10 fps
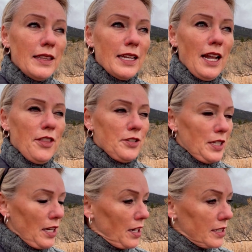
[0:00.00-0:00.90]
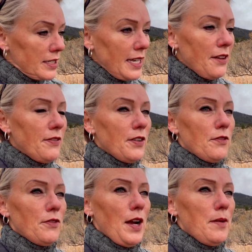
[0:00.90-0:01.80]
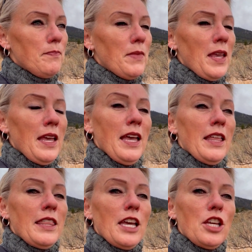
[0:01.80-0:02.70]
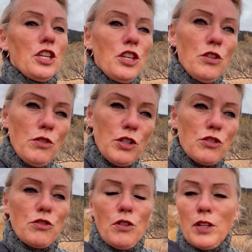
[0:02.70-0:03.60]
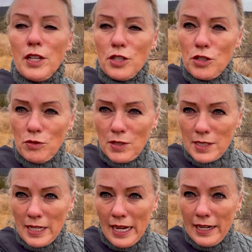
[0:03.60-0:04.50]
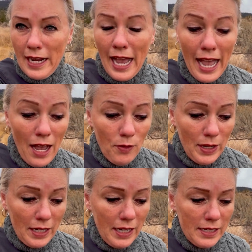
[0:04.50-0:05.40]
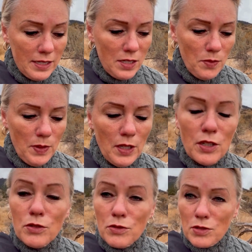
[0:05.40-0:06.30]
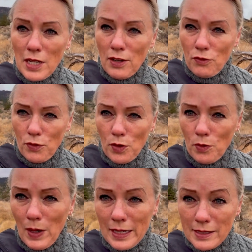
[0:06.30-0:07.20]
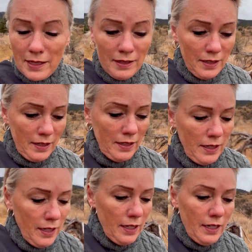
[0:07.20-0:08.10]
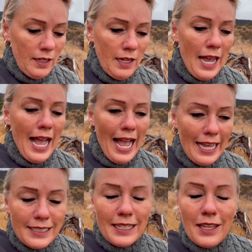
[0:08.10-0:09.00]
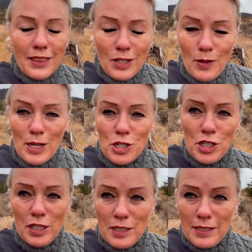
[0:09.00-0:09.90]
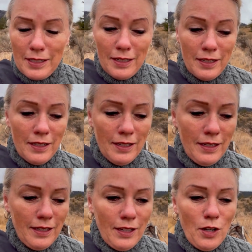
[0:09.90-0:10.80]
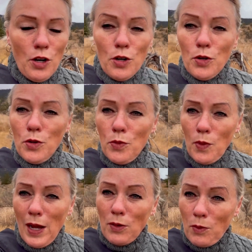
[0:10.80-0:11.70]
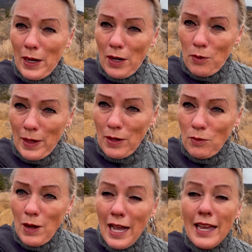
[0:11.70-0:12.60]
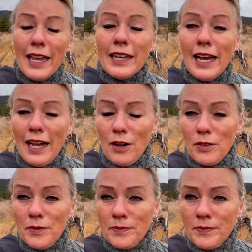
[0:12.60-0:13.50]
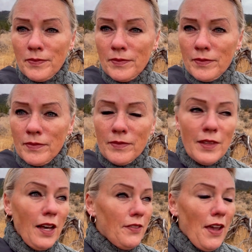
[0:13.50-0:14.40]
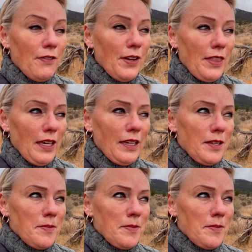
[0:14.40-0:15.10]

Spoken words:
that others cannot siphon from, that you control and you decide how it is to be used and for what. Ask the questions. Who, what, where, when, why, and how of everything.